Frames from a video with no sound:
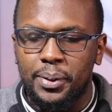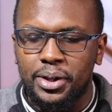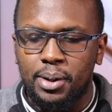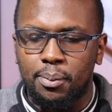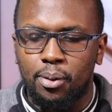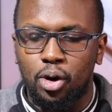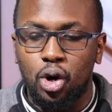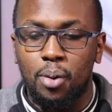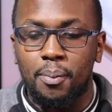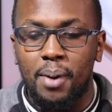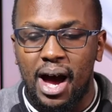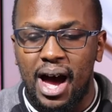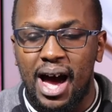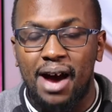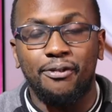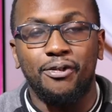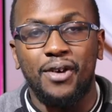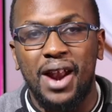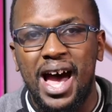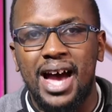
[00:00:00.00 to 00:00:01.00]
and the bottom
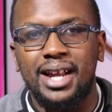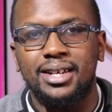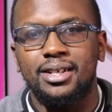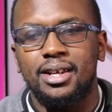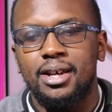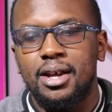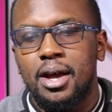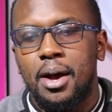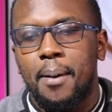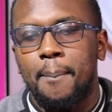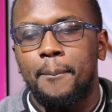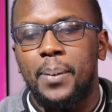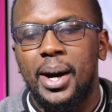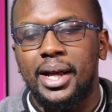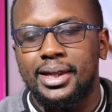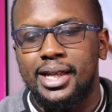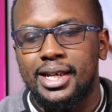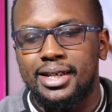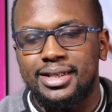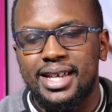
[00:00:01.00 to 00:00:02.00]
are flat,
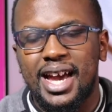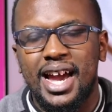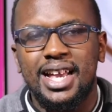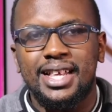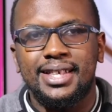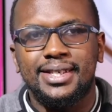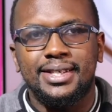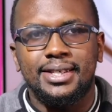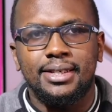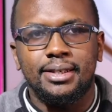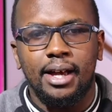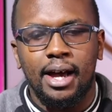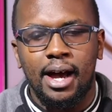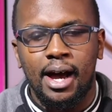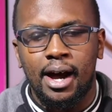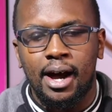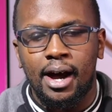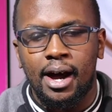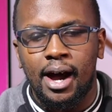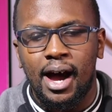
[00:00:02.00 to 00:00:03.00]
but the sides
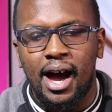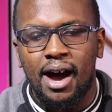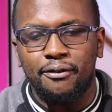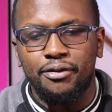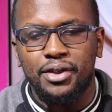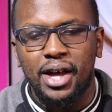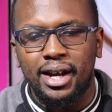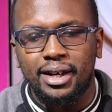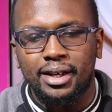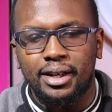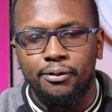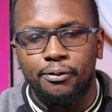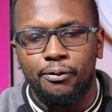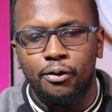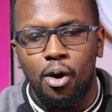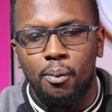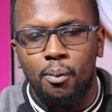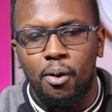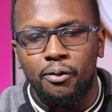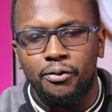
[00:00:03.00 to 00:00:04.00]
have that
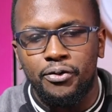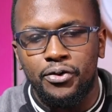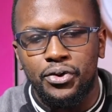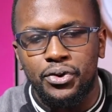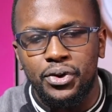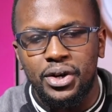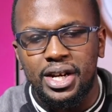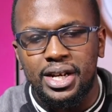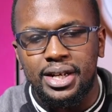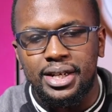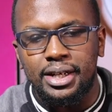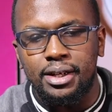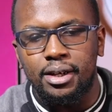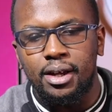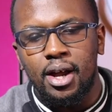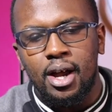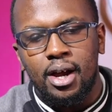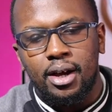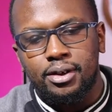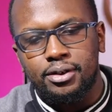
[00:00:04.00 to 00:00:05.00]
form of 3D,